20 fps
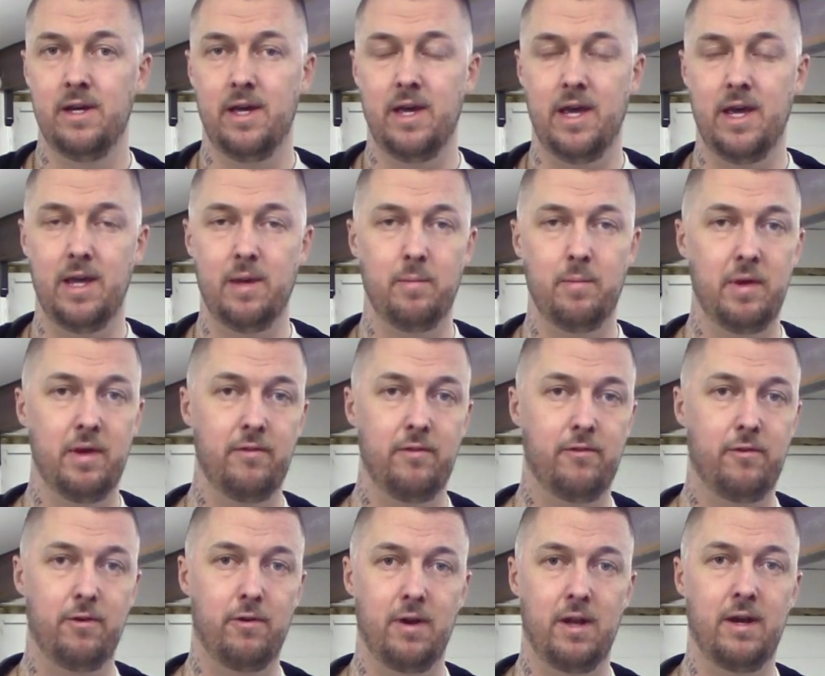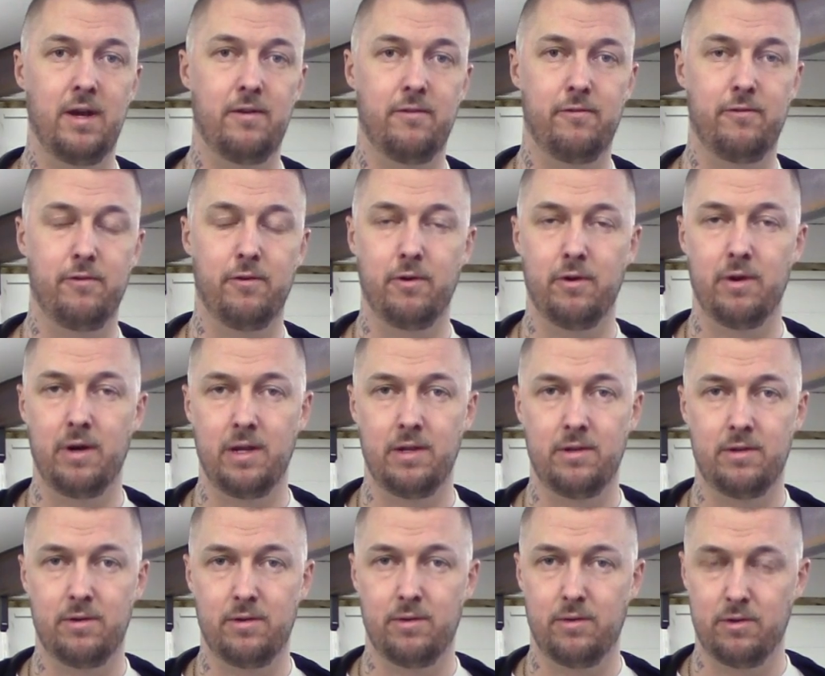aiming for like
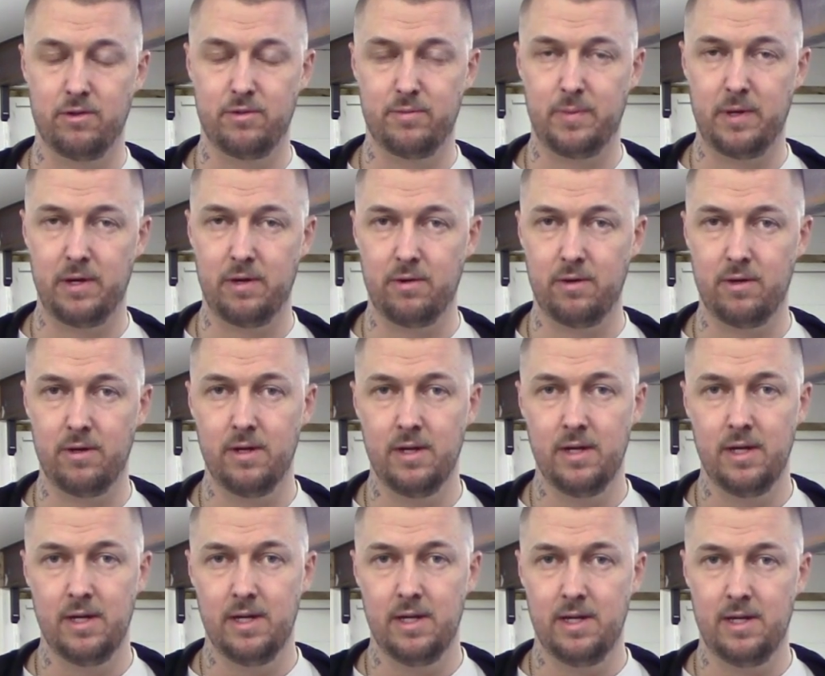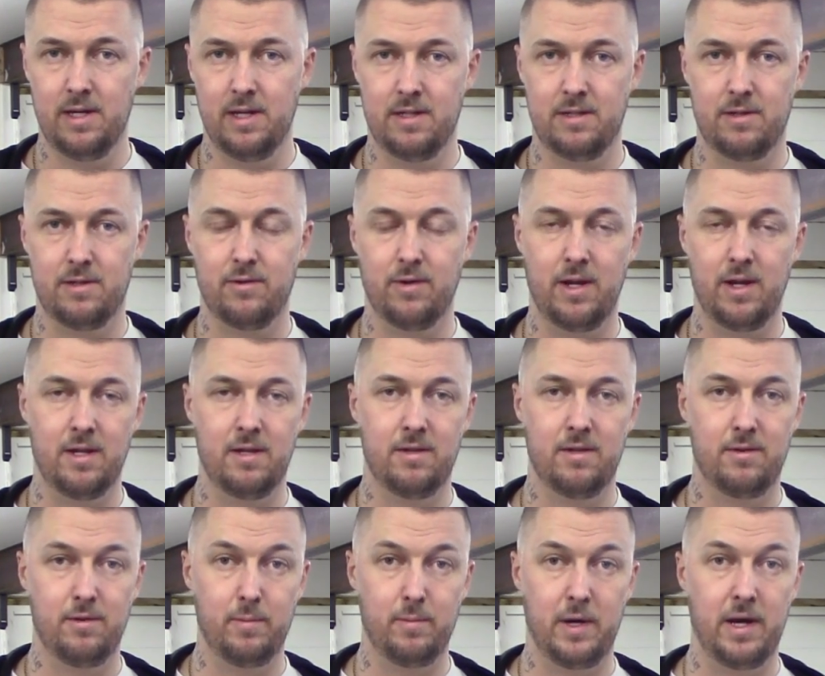400 horsepower, it's great
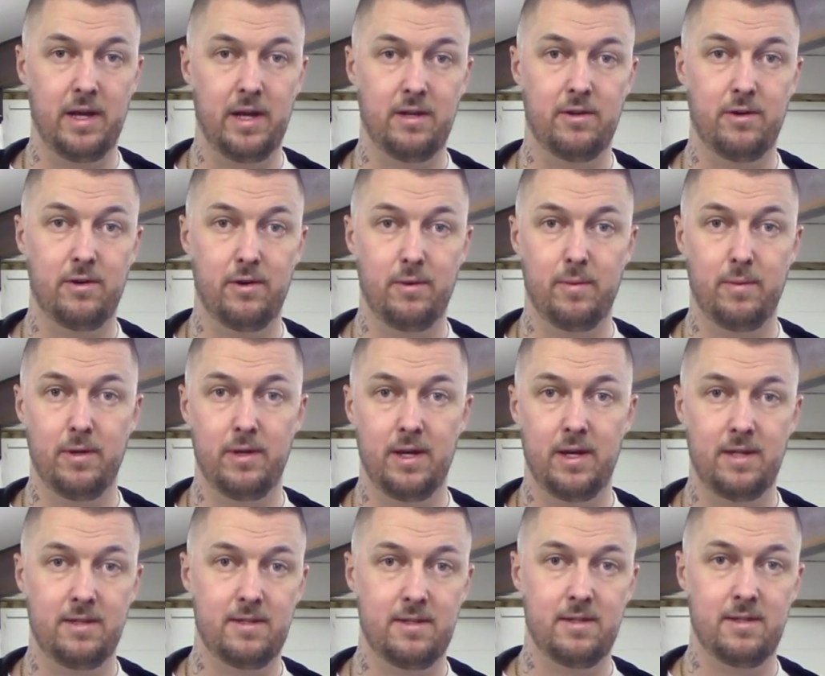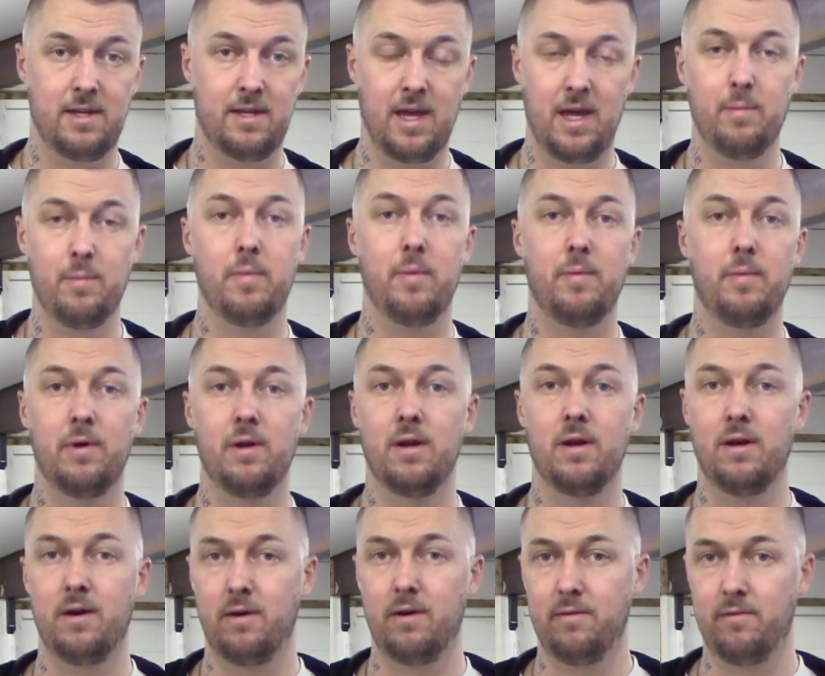to buy a turbo that's
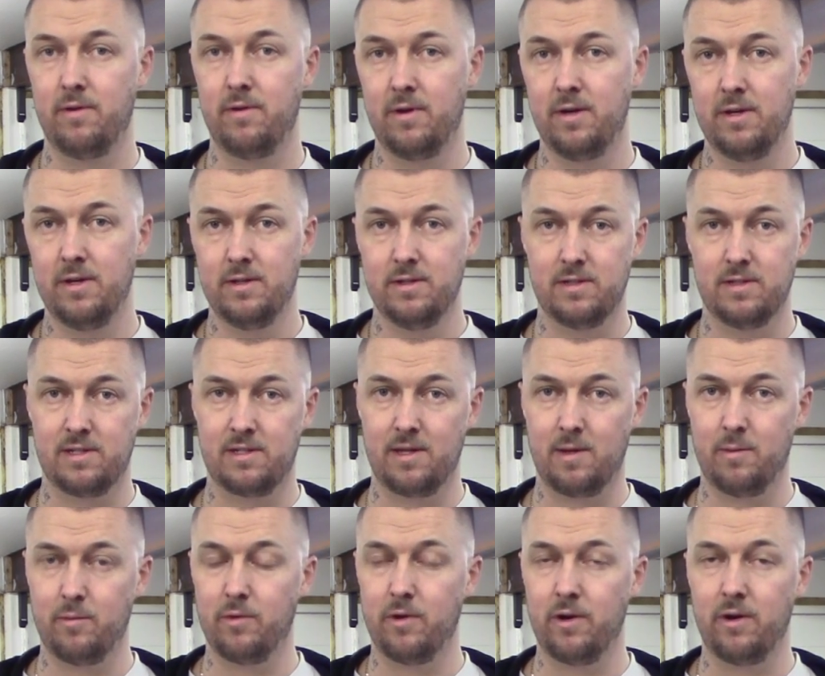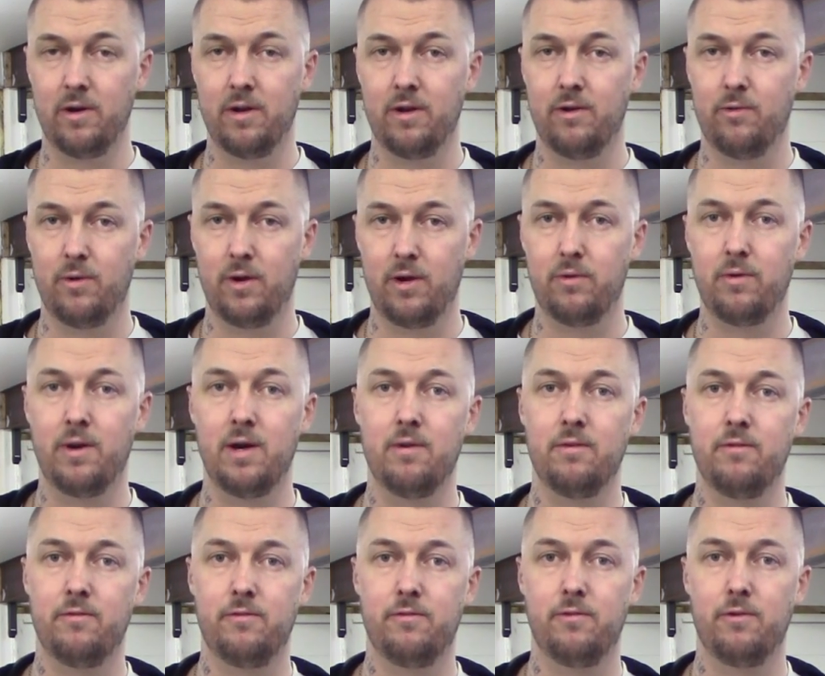capable of somewhere
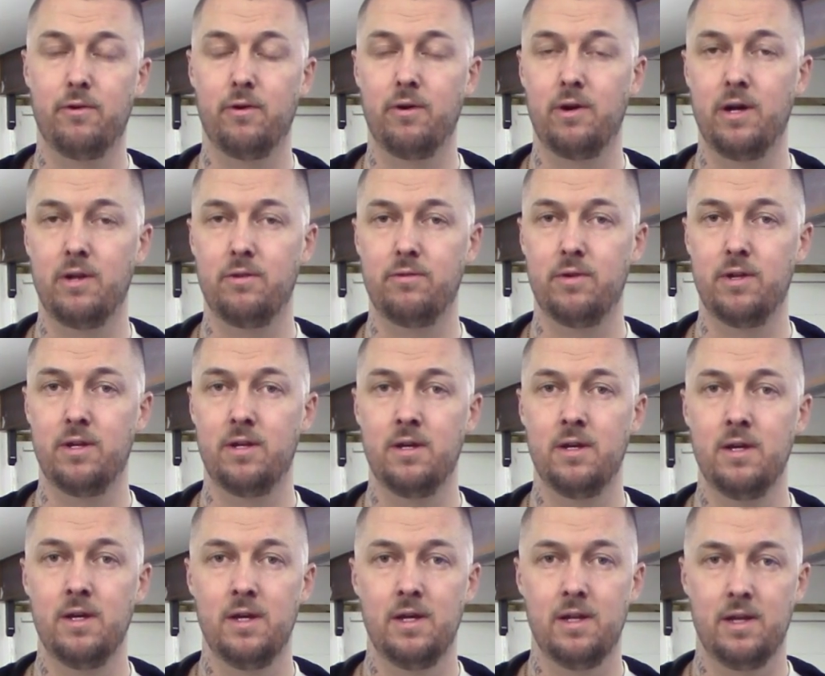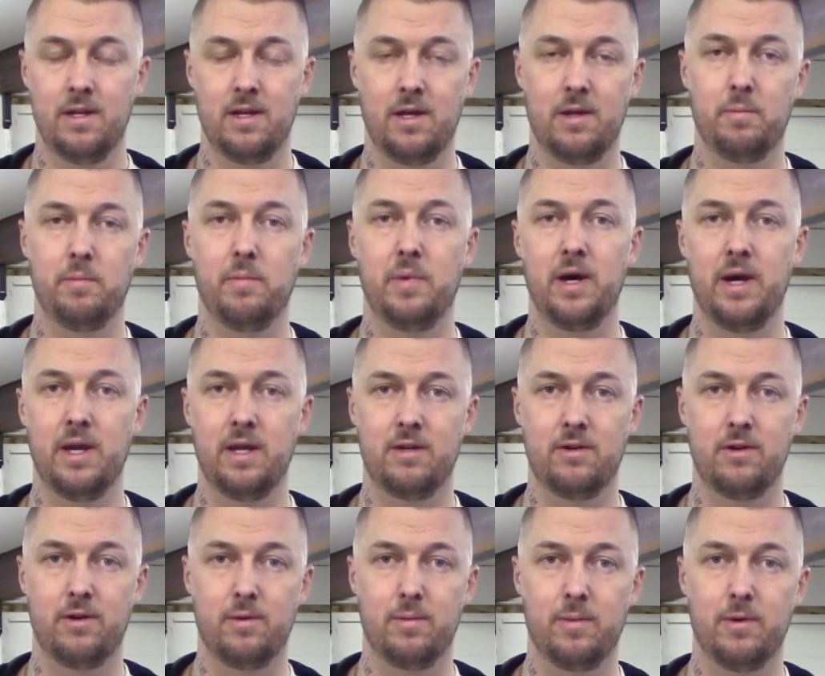around 400, not buy a
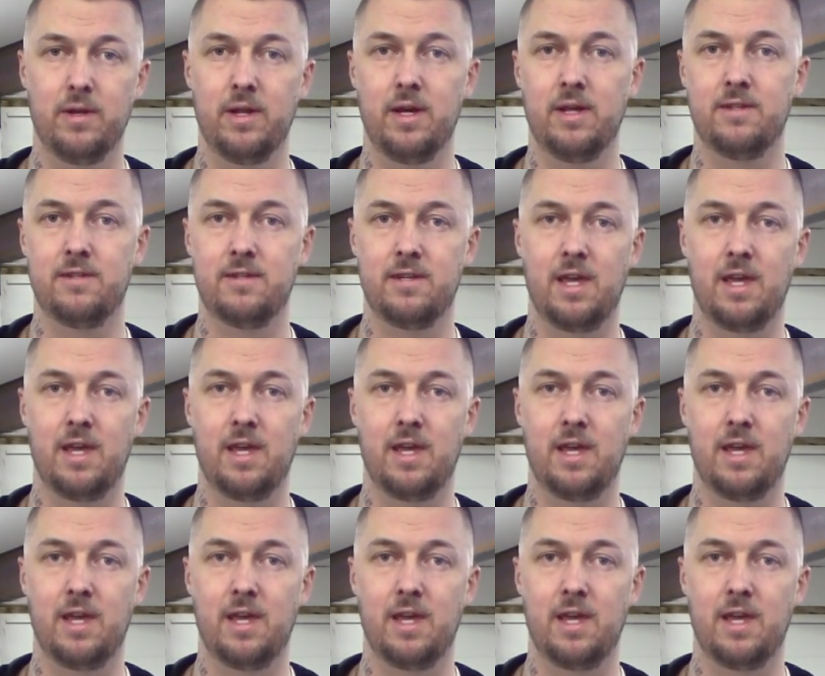turbo that's